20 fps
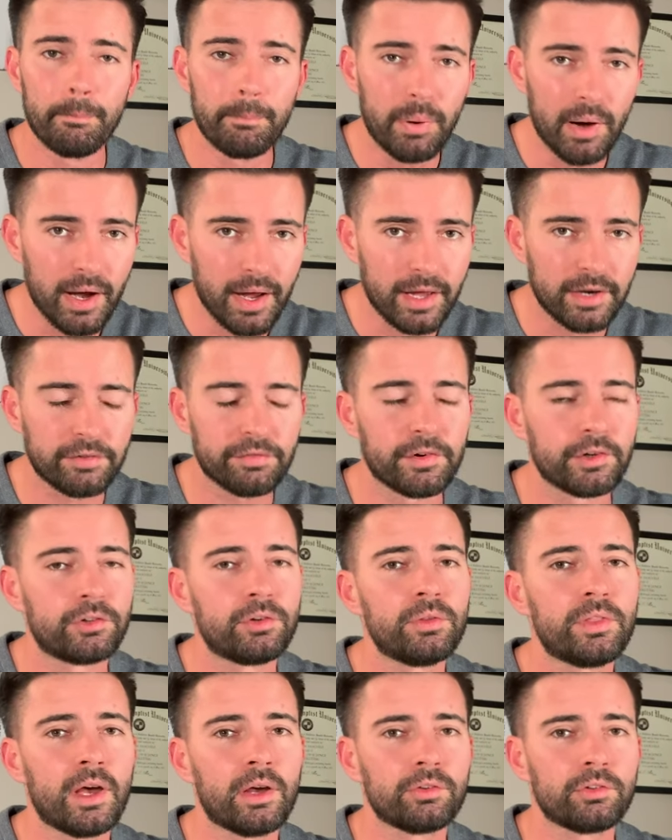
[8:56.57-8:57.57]
but for
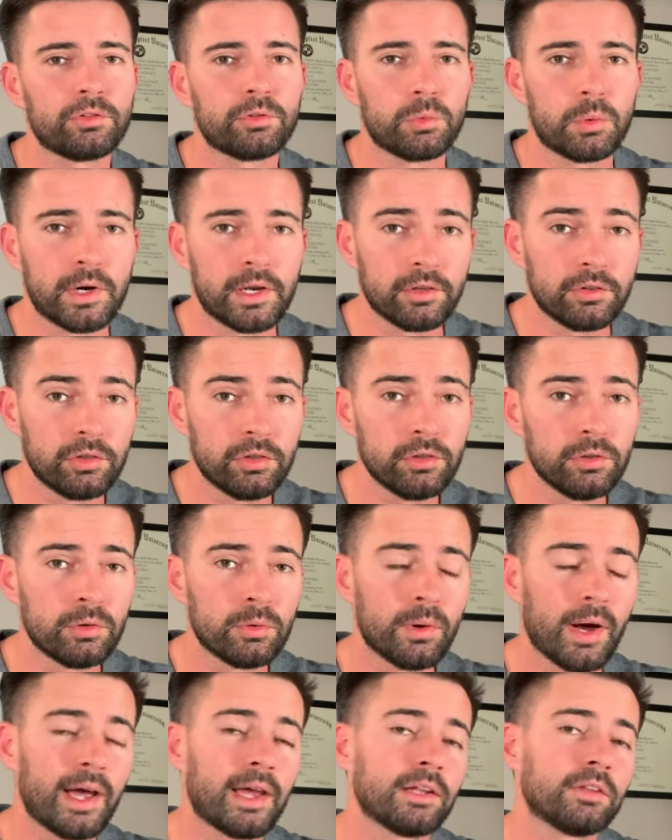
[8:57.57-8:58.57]

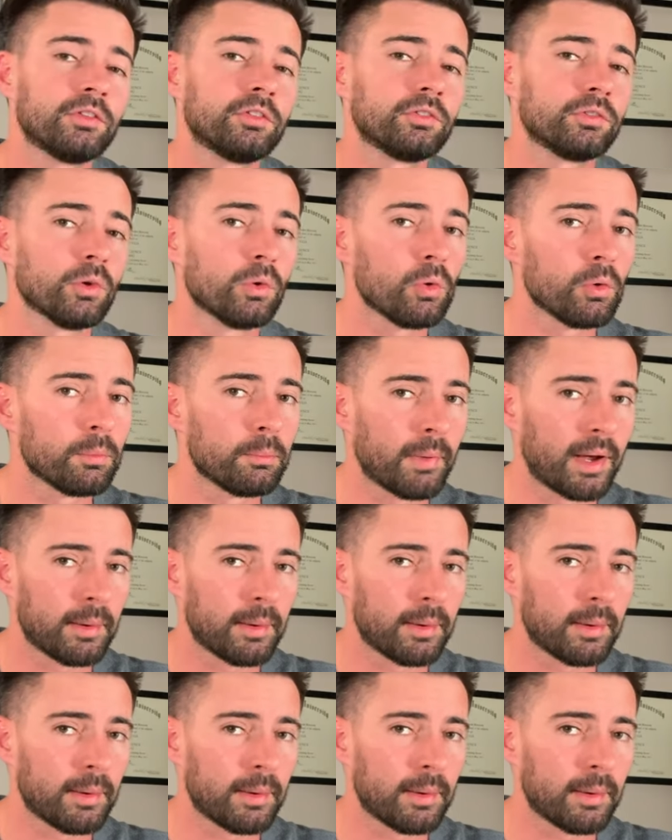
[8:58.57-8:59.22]
2022, I had sold my